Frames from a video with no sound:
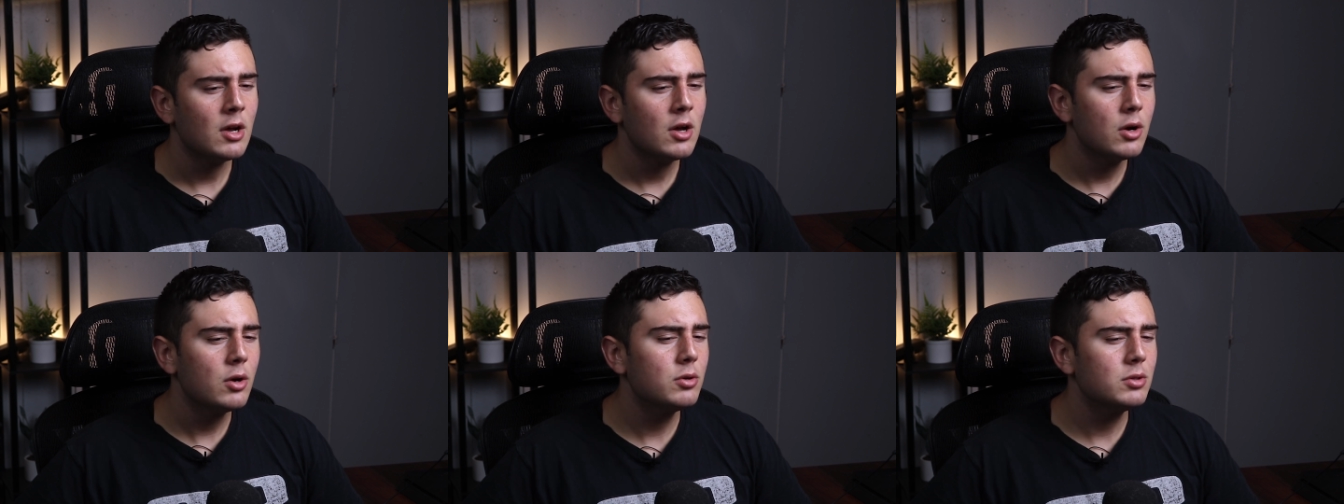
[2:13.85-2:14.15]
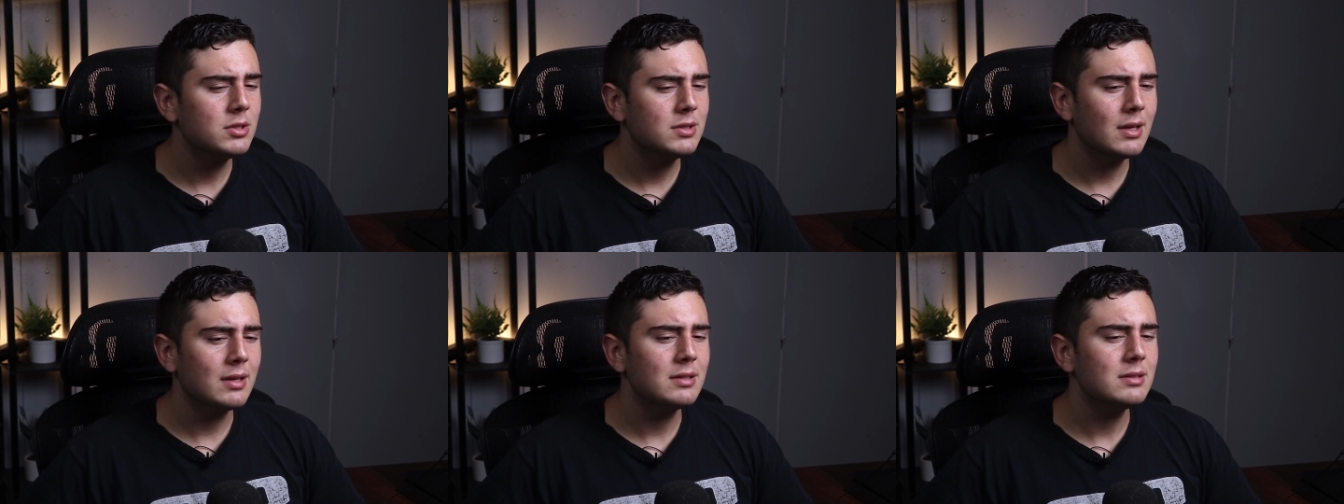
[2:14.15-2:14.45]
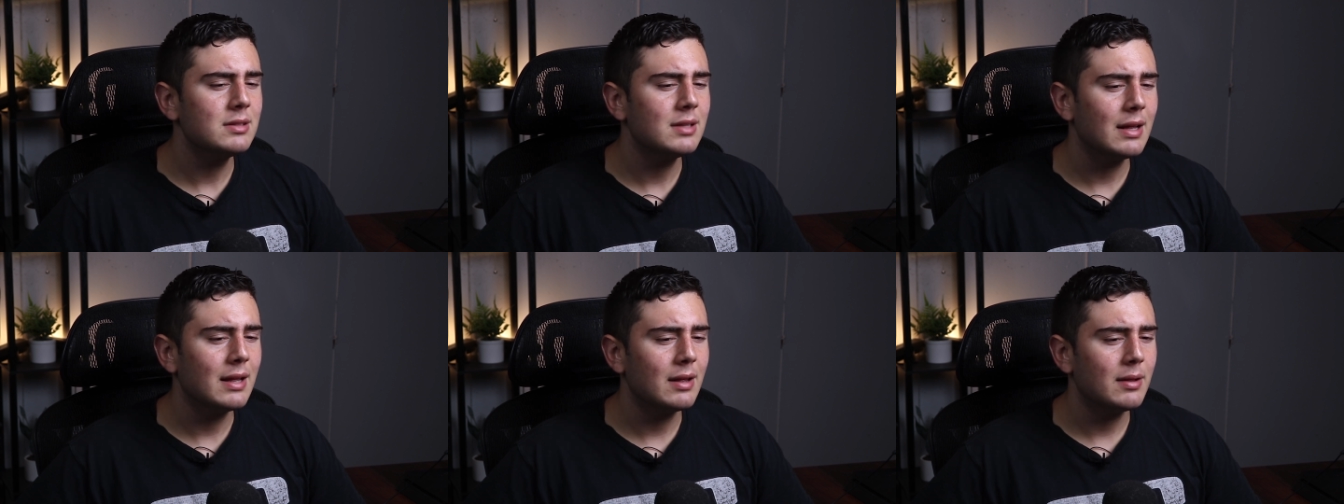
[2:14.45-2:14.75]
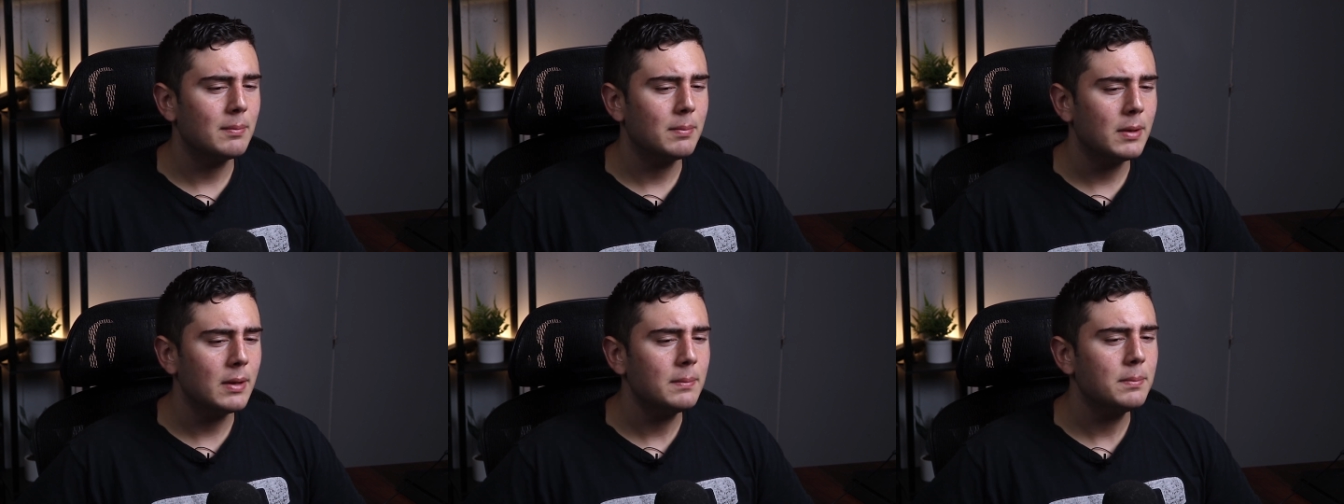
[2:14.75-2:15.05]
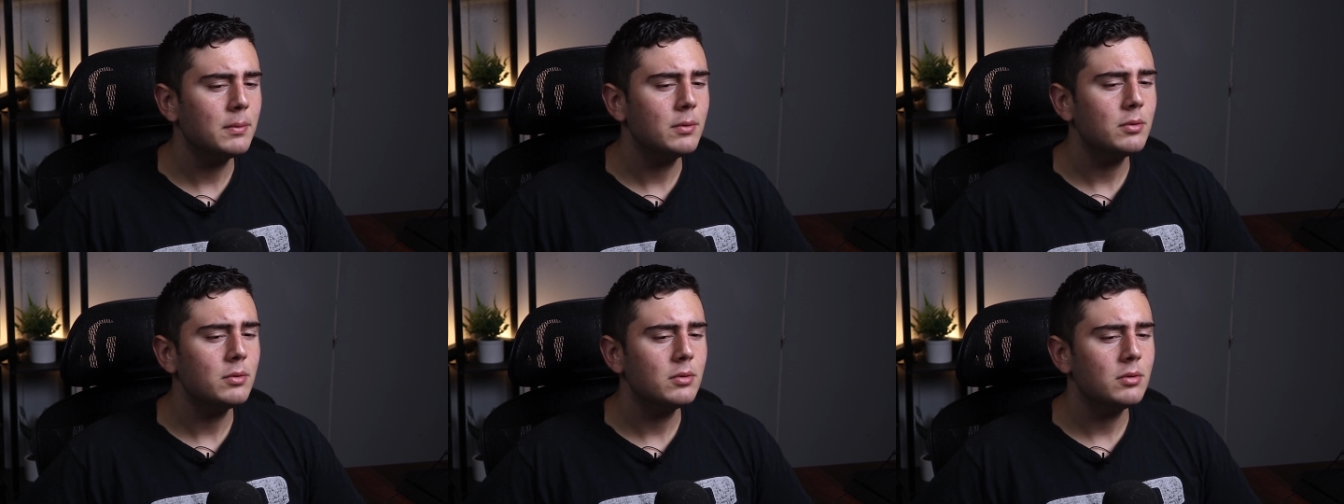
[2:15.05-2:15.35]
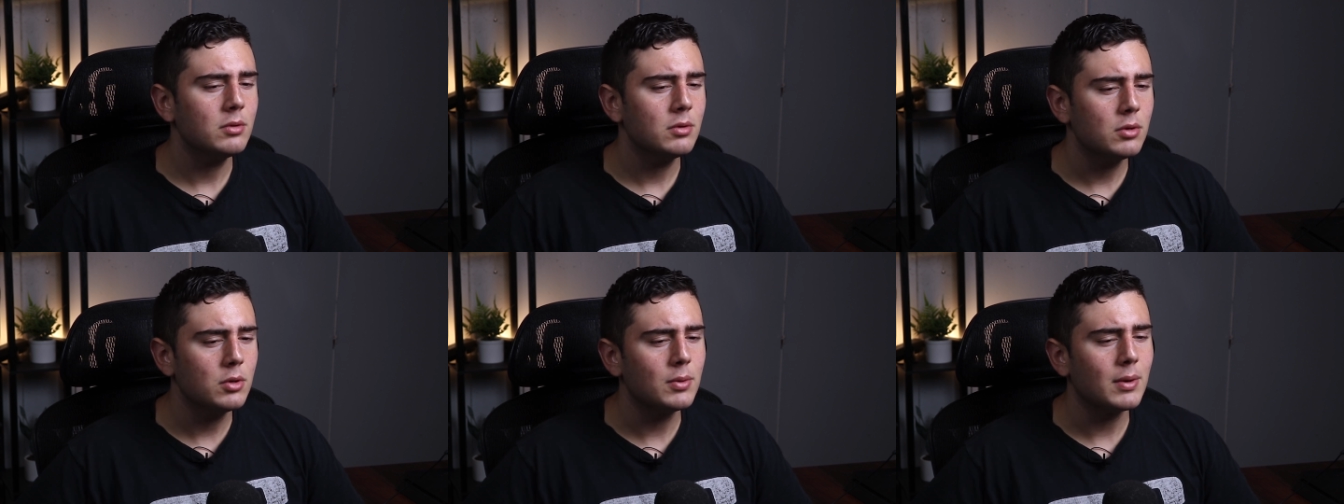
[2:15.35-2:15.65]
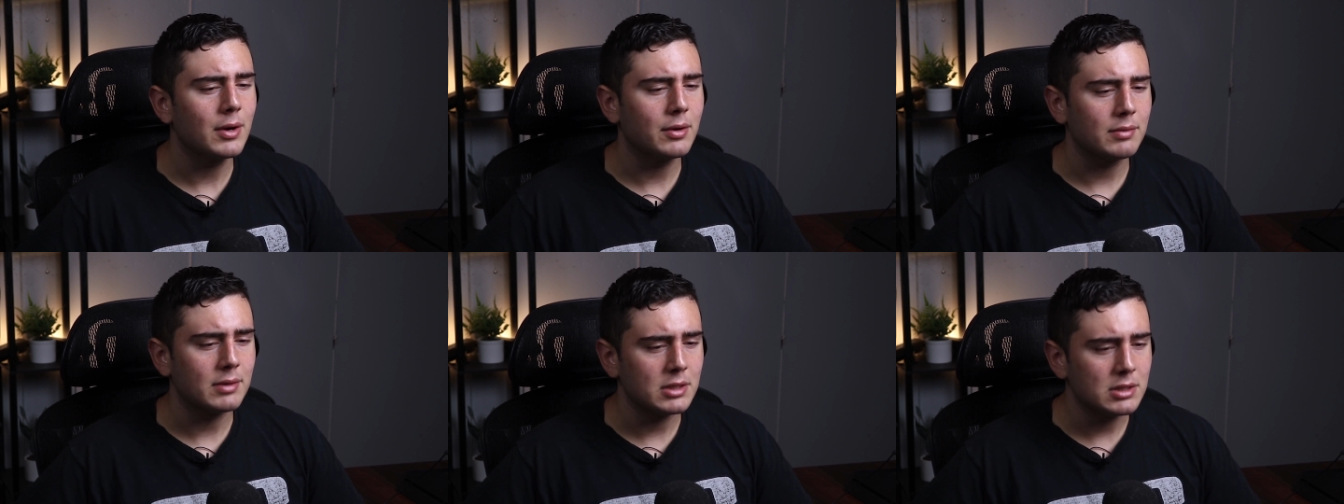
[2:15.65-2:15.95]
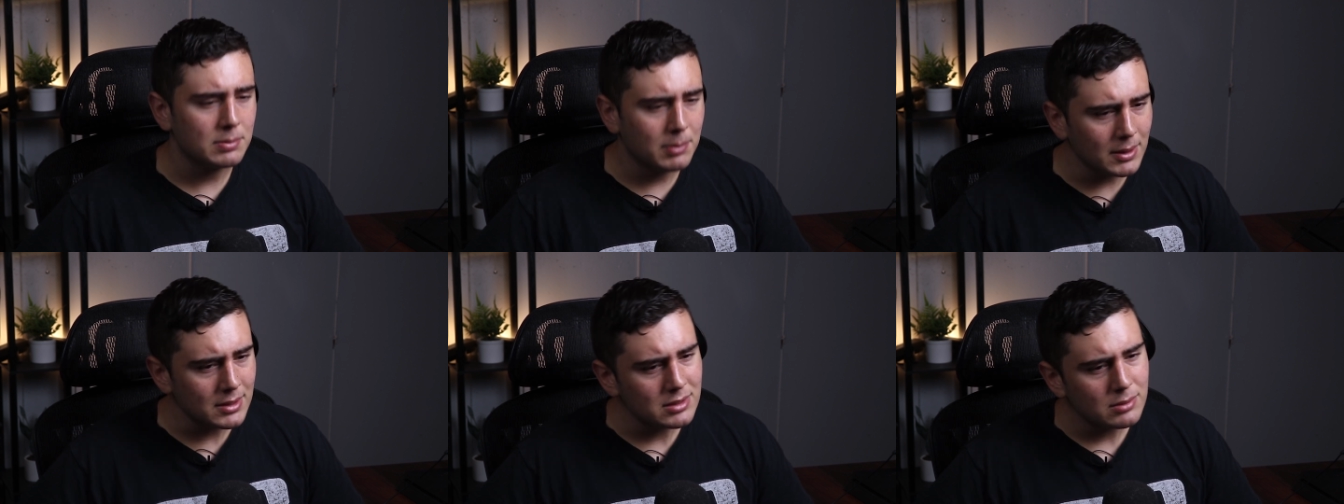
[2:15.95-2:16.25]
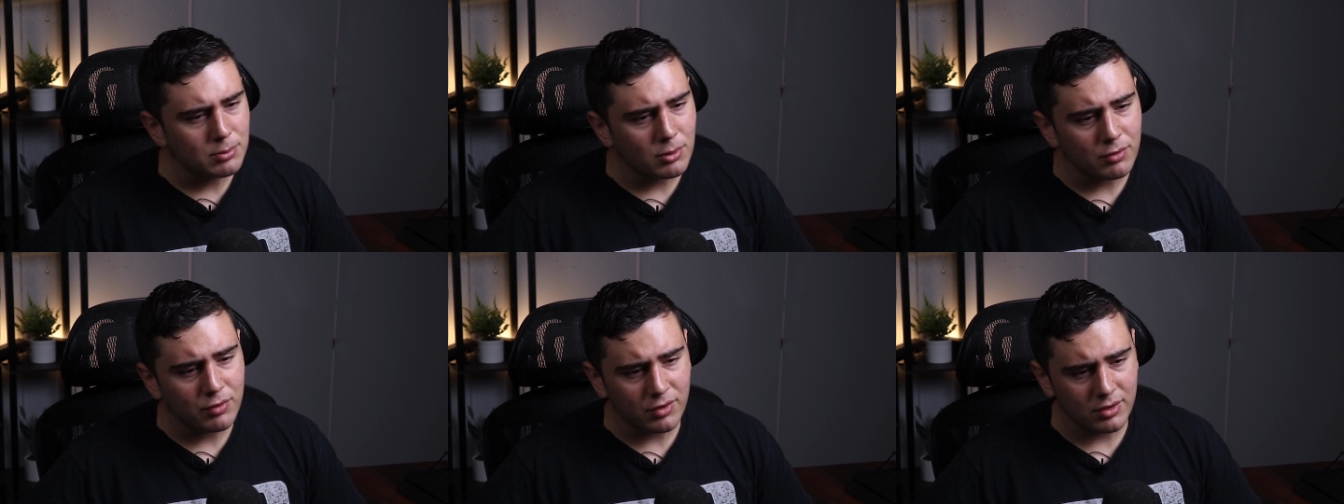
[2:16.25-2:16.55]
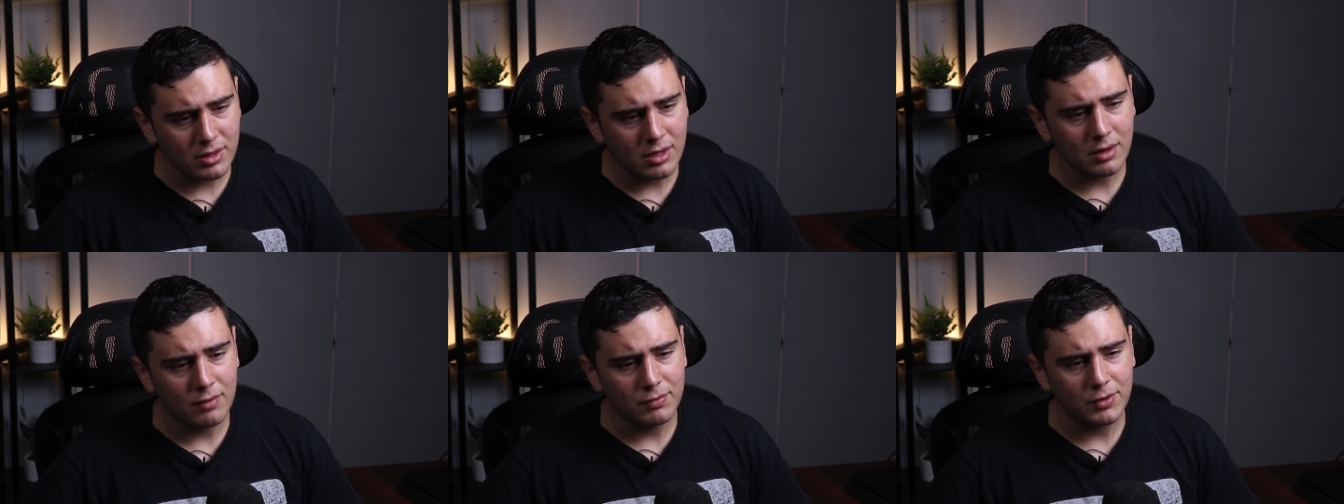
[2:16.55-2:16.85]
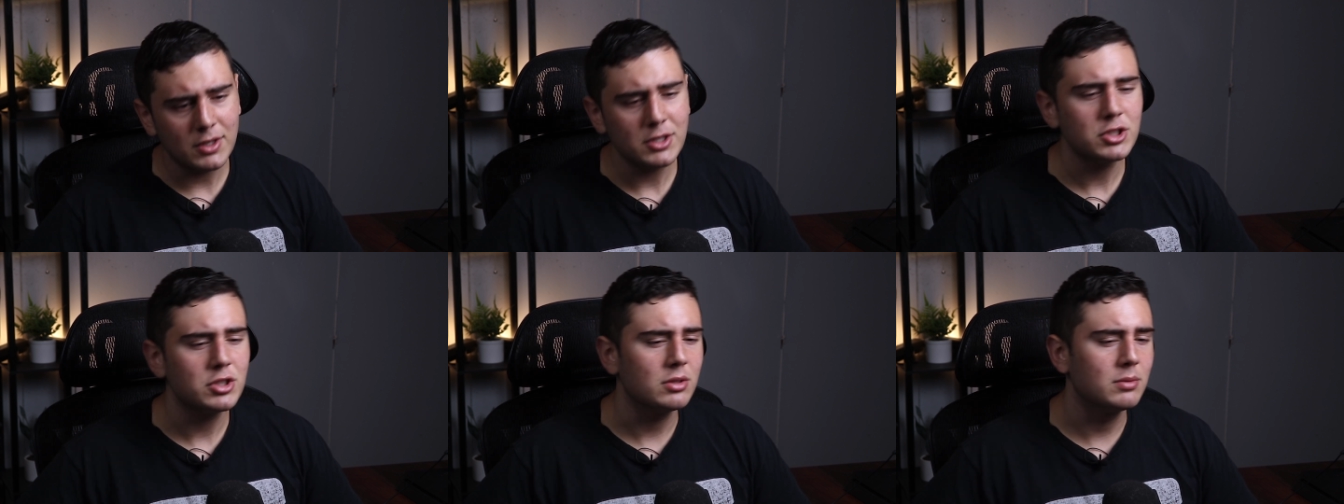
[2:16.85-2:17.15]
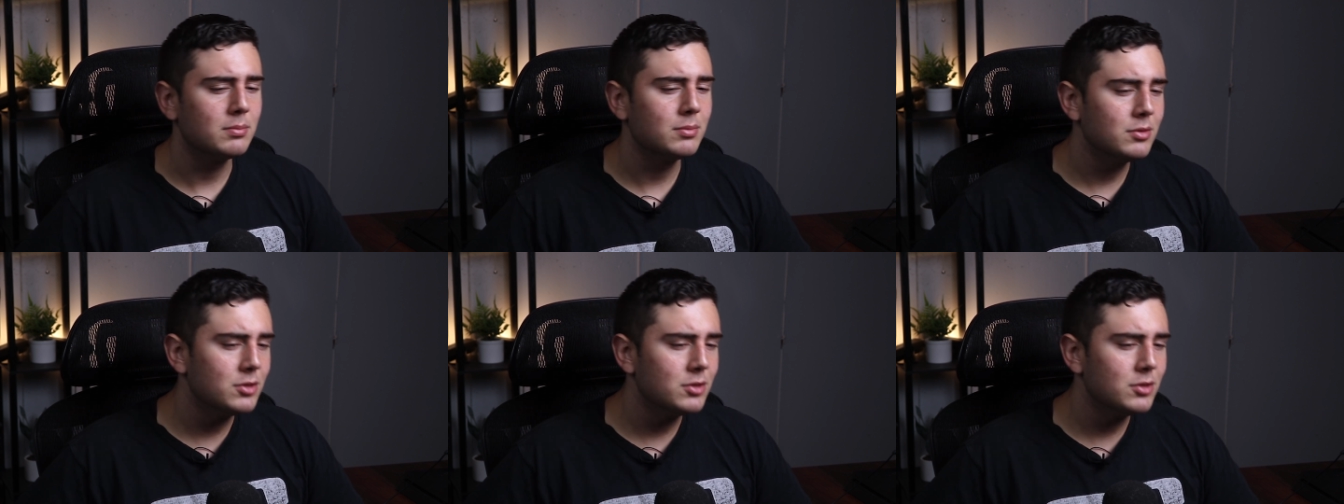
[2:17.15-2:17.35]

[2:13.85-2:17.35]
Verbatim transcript: who says that people who are responsible for the inflation